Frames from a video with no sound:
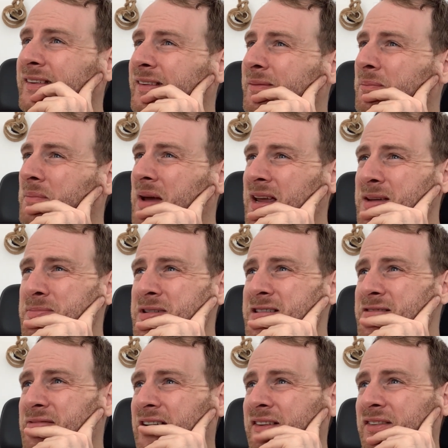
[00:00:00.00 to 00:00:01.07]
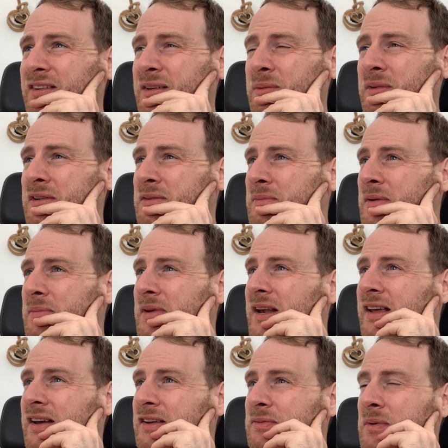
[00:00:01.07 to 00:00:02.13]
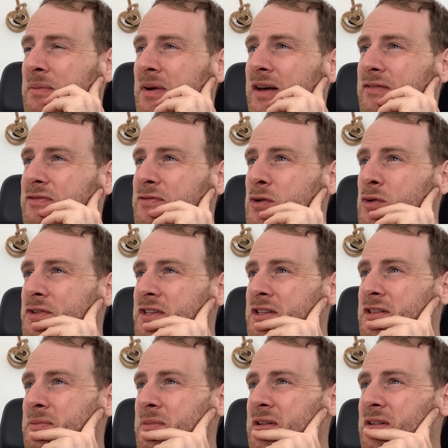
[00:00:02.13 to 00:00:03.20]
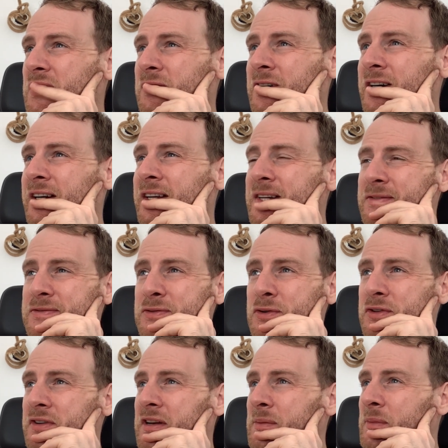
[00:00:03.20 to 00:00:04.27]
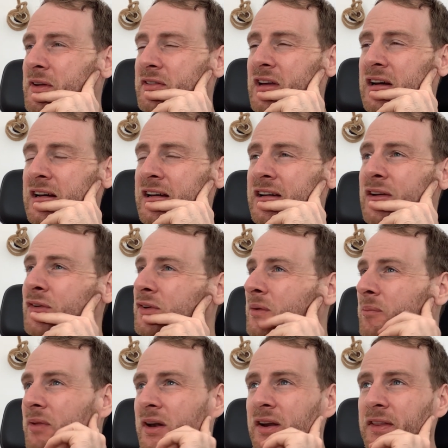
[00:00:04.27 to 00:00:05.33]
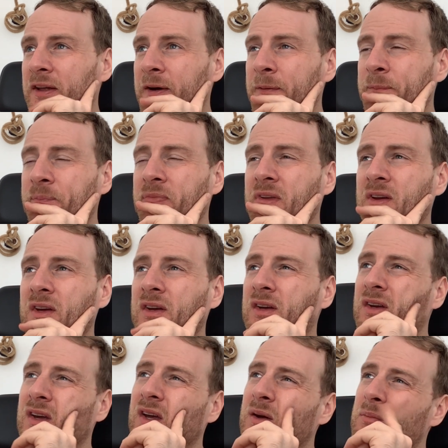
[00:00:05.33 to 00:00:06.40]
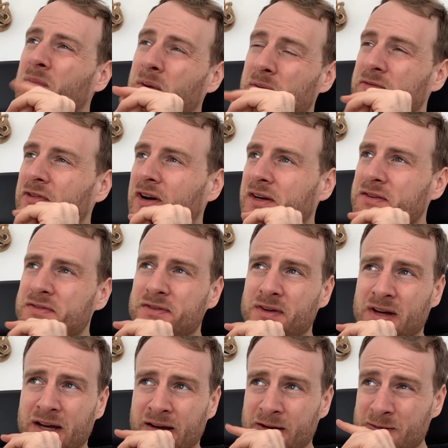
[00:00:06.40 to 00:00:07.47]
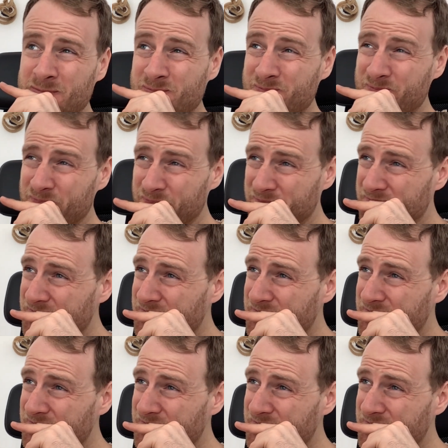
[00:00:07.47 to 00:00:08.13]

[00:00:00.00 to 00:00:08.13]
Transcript: maybe 5 centimeters, maybe less, maybe like 4 centimeters wide and 4 centimeters high, or something like that, maybe 5. And